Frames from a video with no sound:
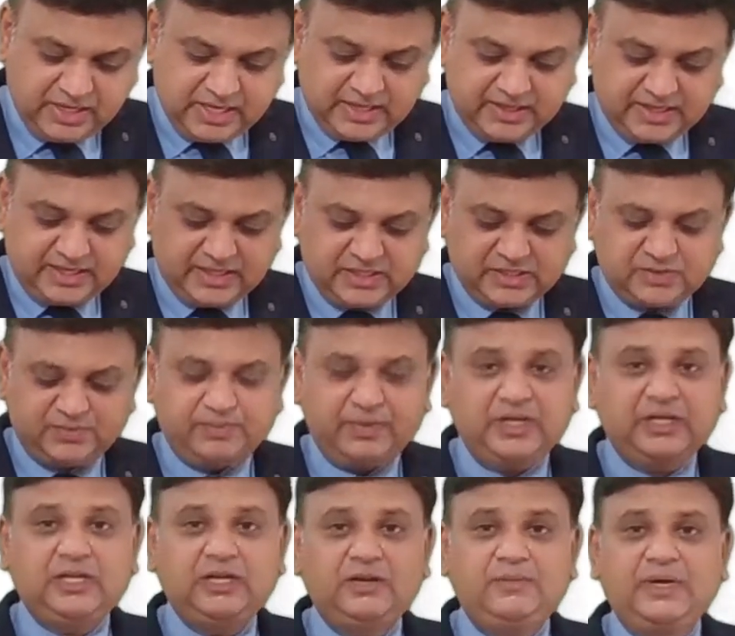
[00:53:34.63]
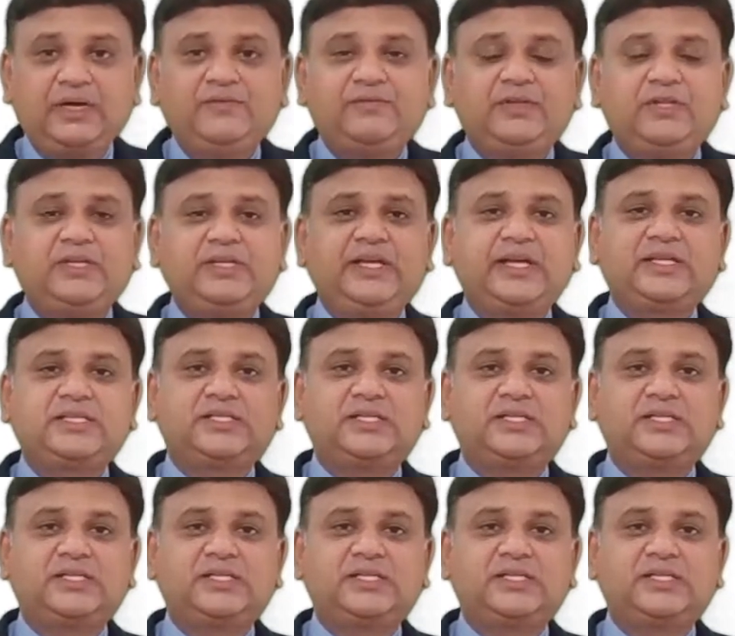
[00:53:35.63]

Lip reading: that is multiplied with the tax